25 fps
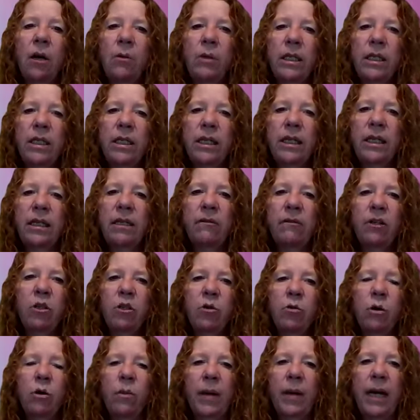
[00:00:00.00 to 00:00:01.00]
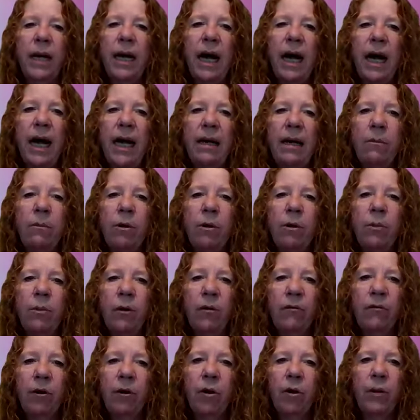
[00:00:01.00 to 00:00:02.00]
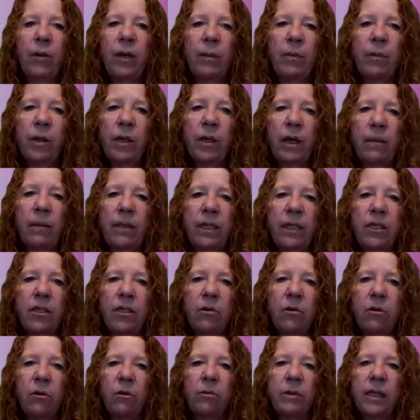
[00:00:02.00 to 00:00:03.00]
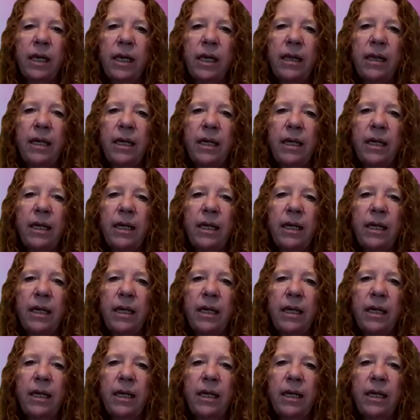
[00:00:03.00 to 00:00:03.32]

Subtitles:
go into individual, but I would prefer people to come into the groups.